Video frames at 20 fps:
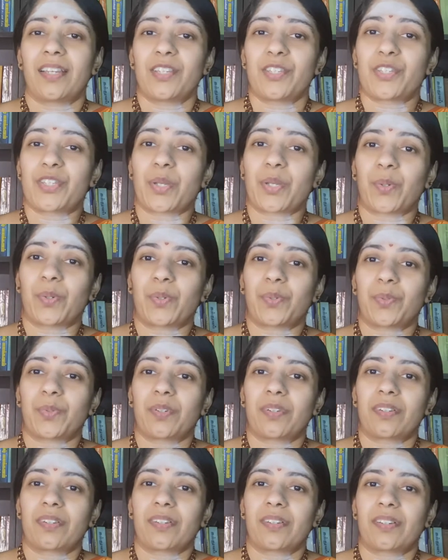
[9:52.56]
So,
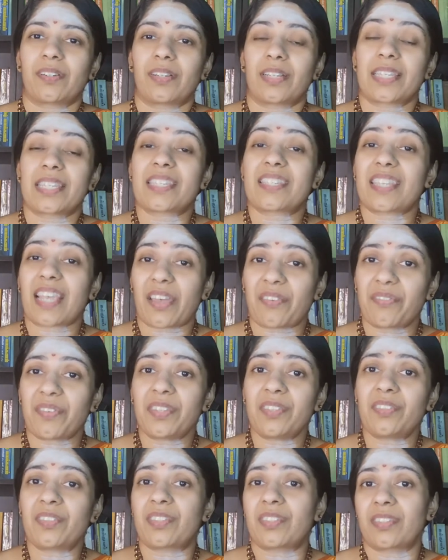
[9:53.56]

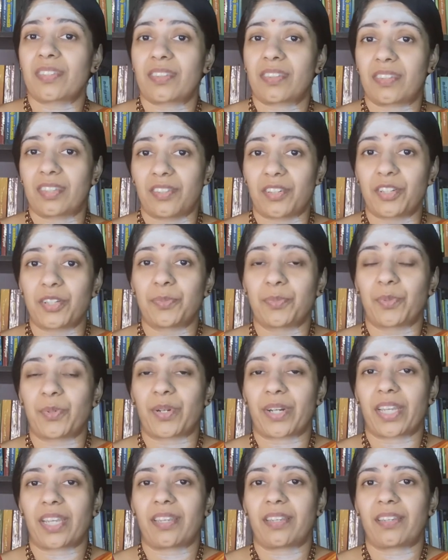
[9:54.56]
7th
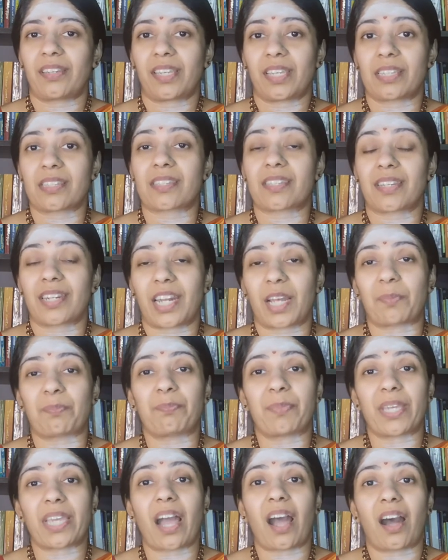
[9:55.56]
Tirumurai is
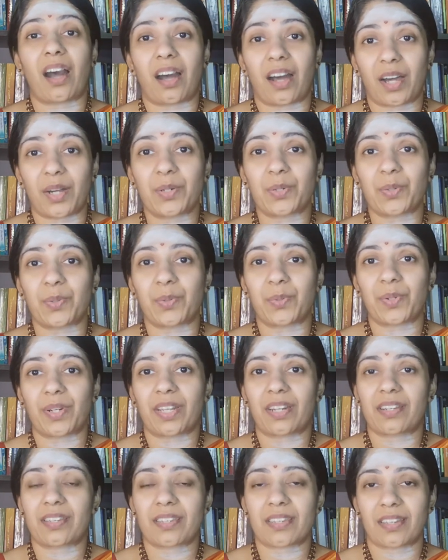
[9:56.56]
Nambi
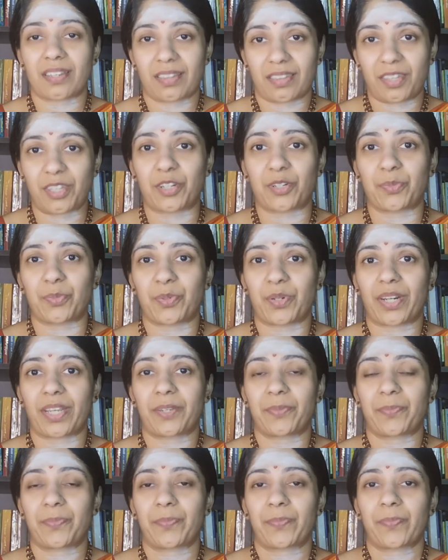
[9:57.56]
Arurar's
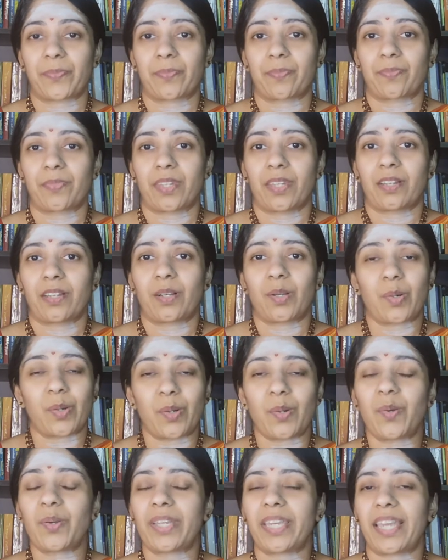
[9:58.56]
Tirumurai.
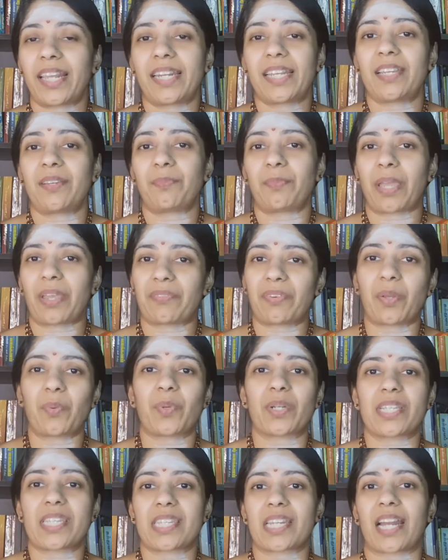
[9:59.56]
Colloquially,
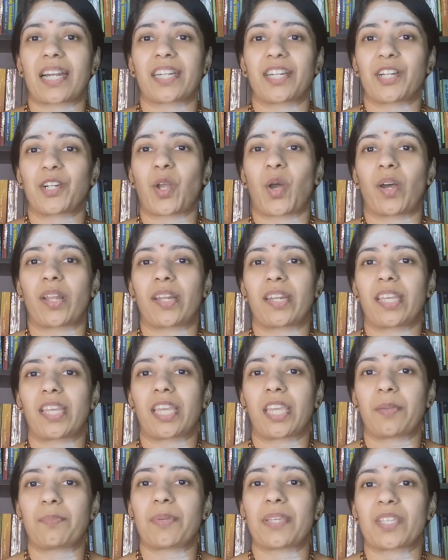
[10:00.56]
everyone started
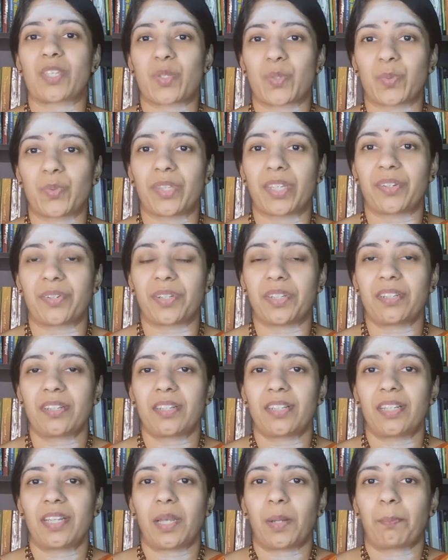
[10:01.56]
calling him as Sundarar,
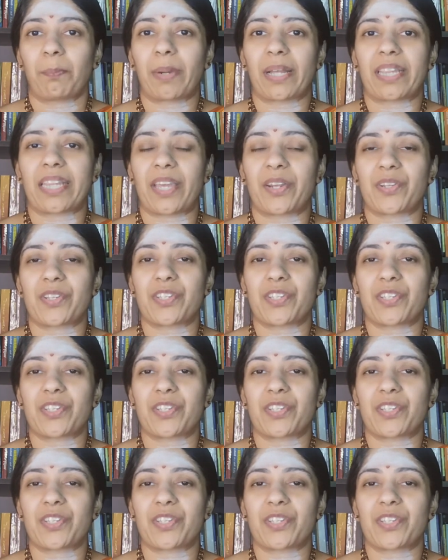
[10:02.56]
but there